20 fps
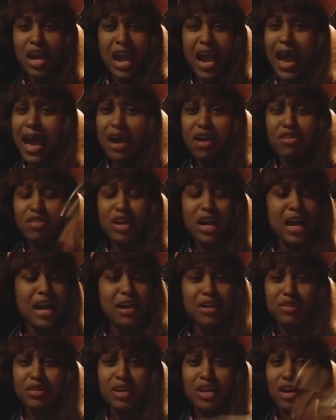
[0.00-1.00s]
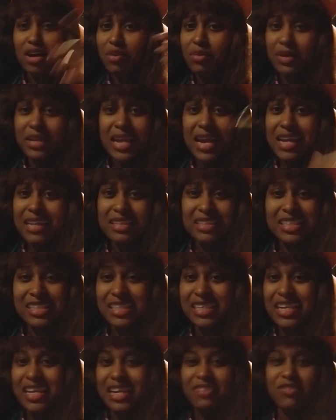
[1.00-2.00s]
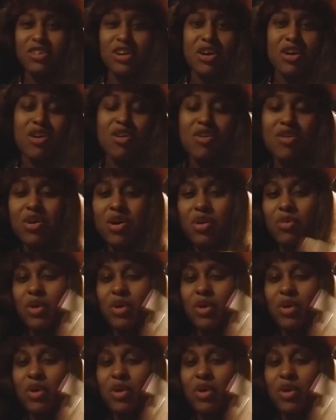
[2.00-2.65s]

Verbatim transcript: i don't i don't know but that is shit if you don't